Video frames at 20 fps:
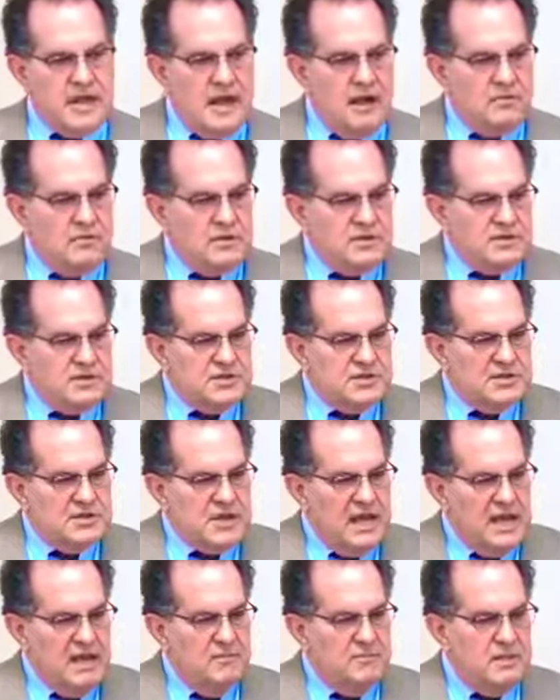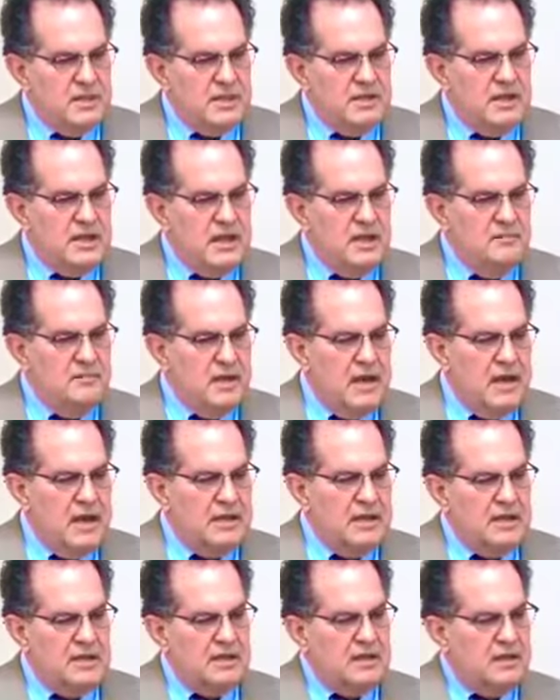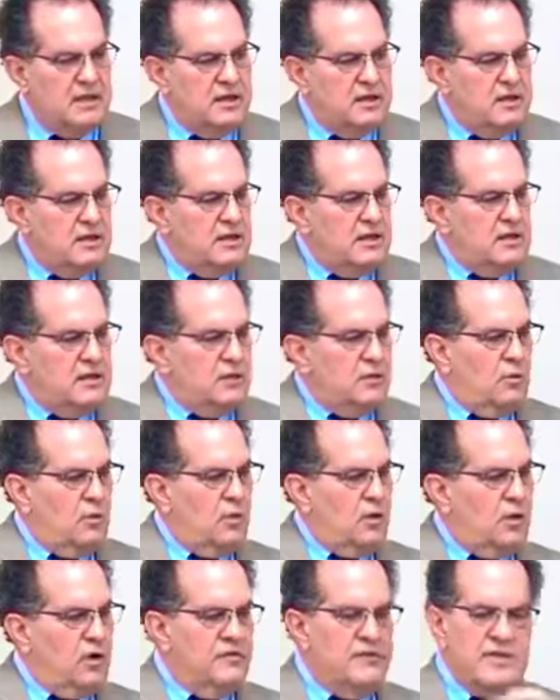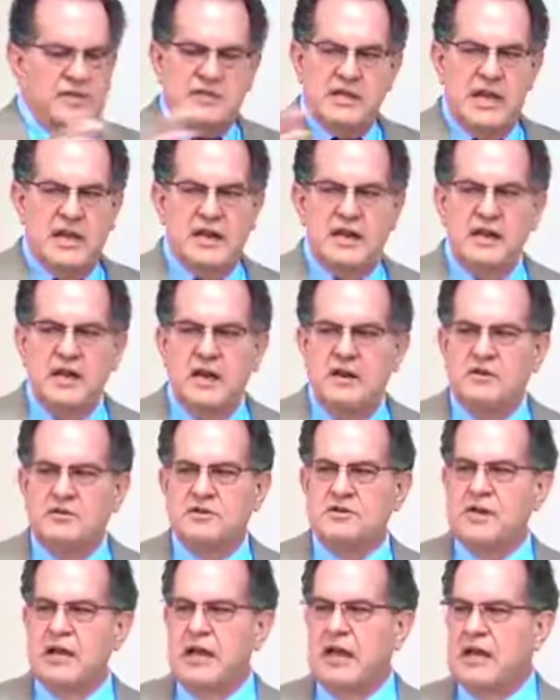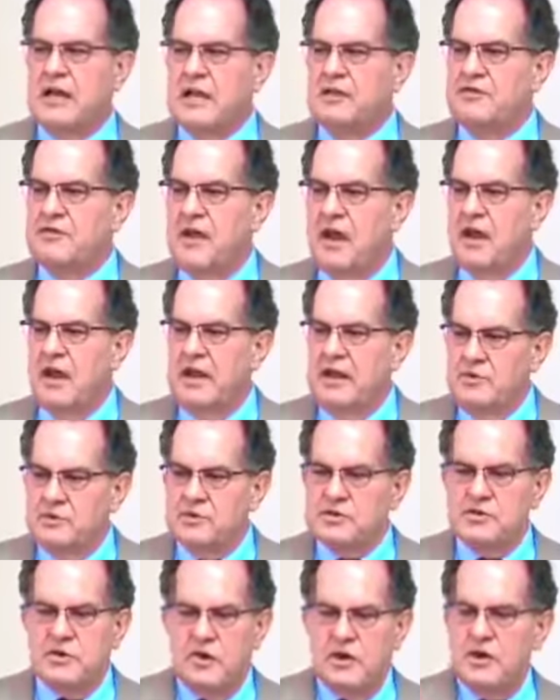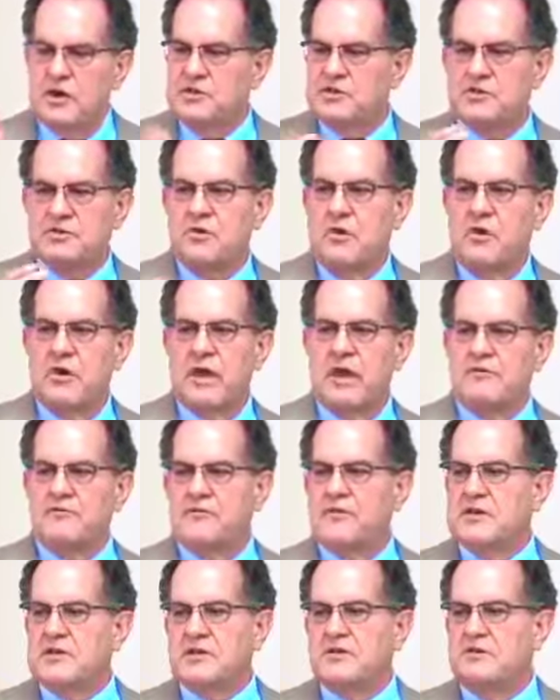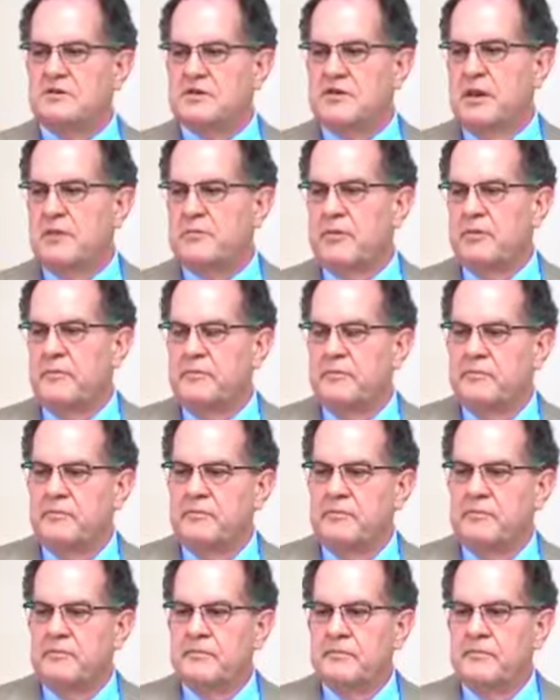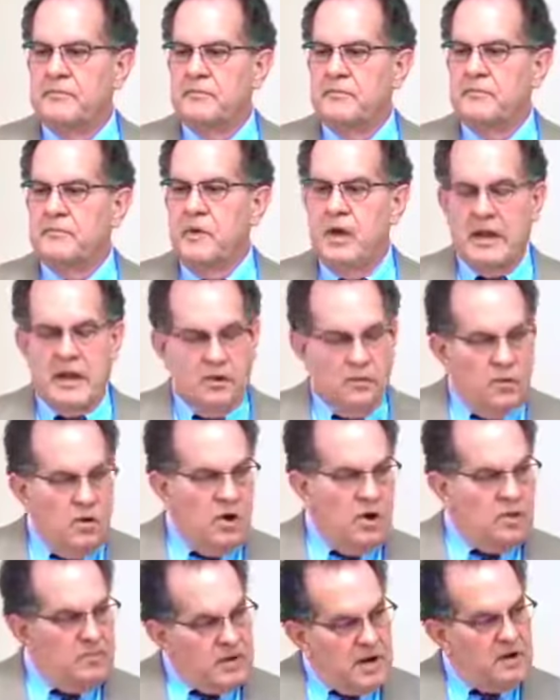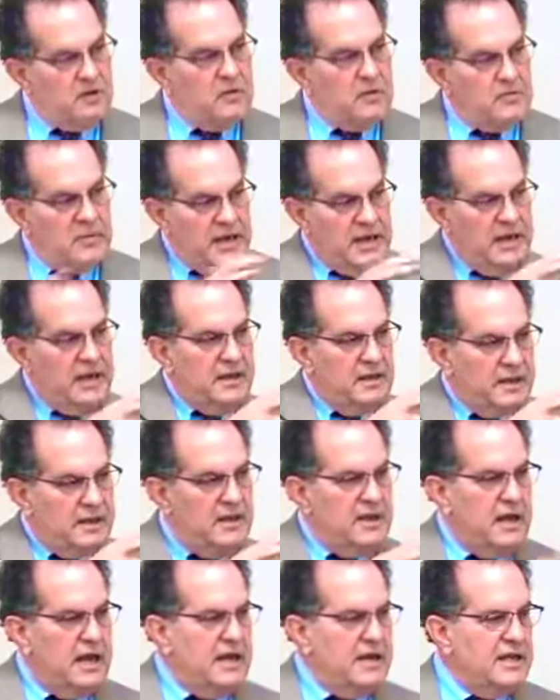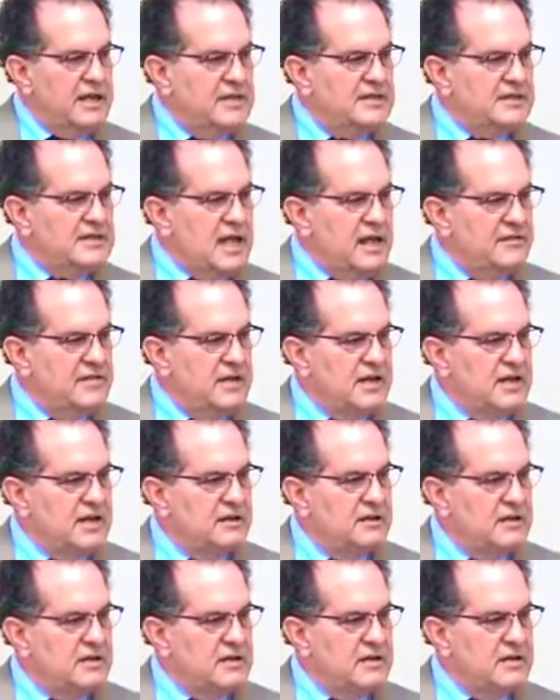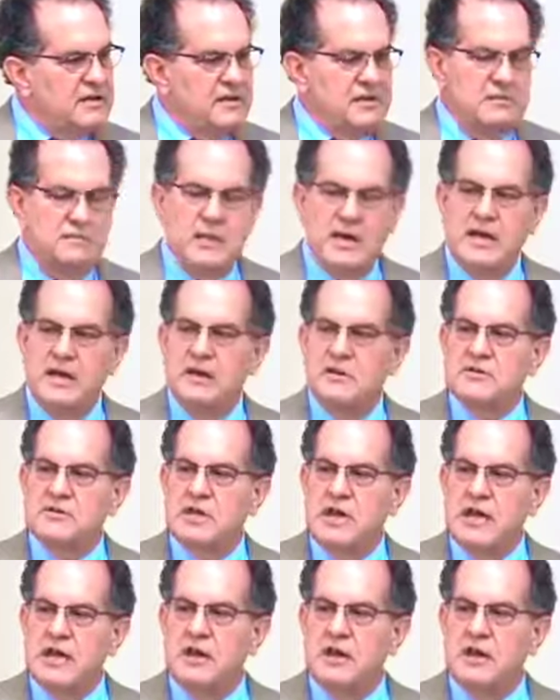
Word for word: That was a statement that he made that the world of his day didn't understand. They thought he was going to destroy that physical temple. Well, he would, but it would be in AD 70 many years